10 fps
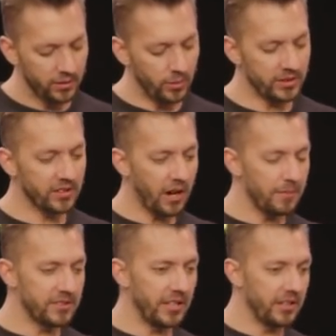One
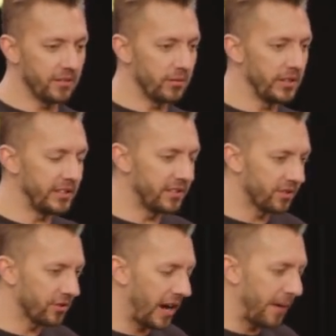commentator really
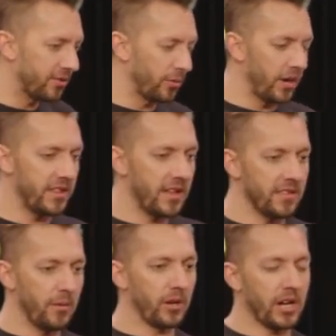describes the they,
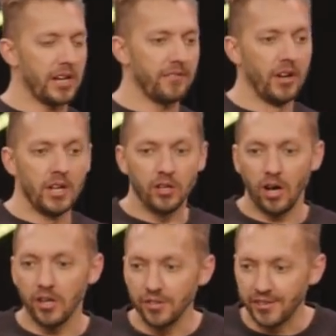they were kind of
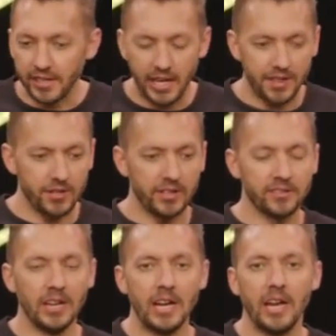huddled together
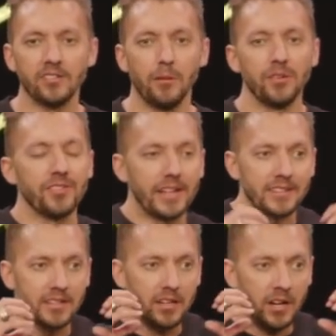as, as almost
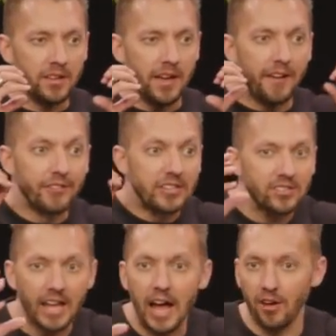like the, the every
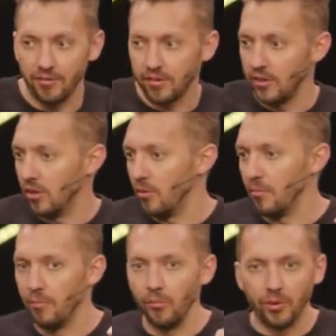sound, you
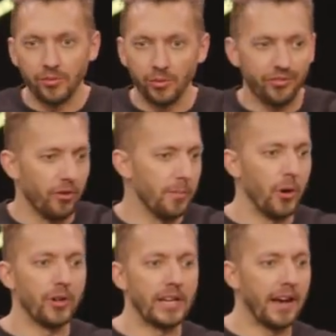know, was, was foreboding.